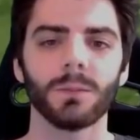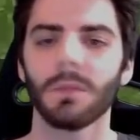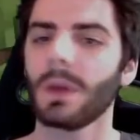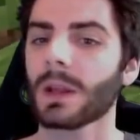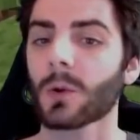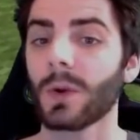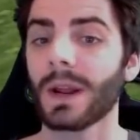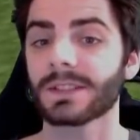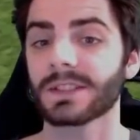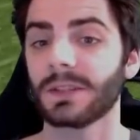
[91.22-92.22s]
it
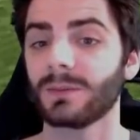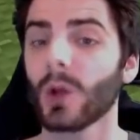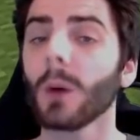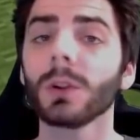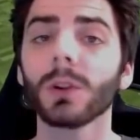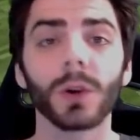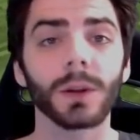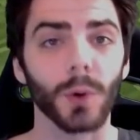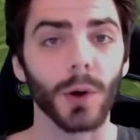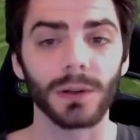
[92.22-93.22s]
creates a normal
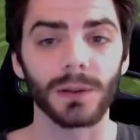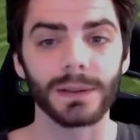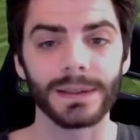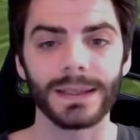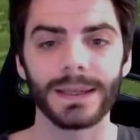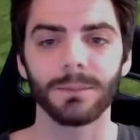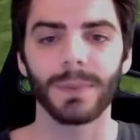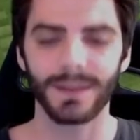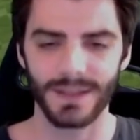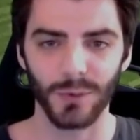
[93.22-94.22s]
looking portal,
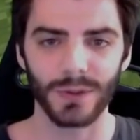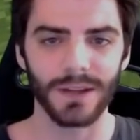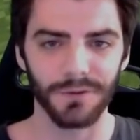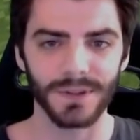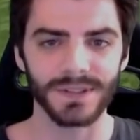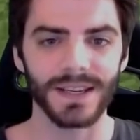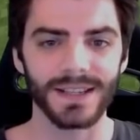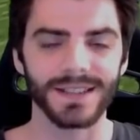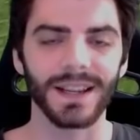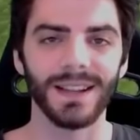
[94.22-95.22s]
but the only difference
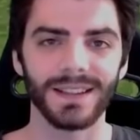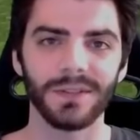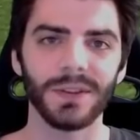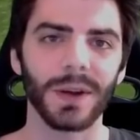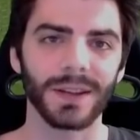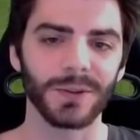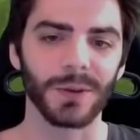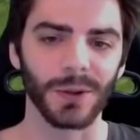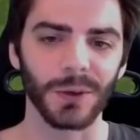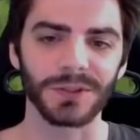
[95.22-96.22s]
is that if you get too
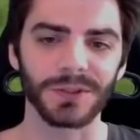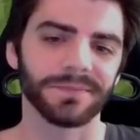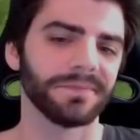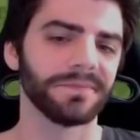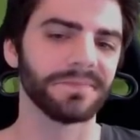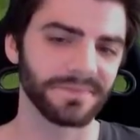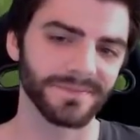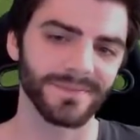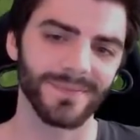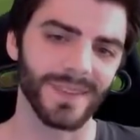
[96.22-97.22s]
close,
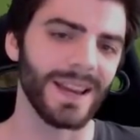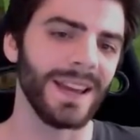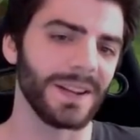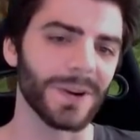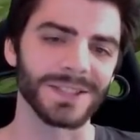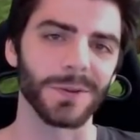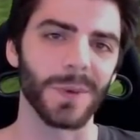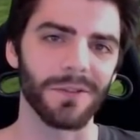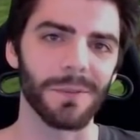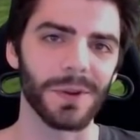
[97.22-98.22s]
it runs
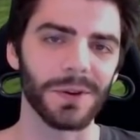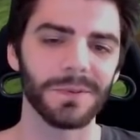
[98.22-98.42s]
away from you.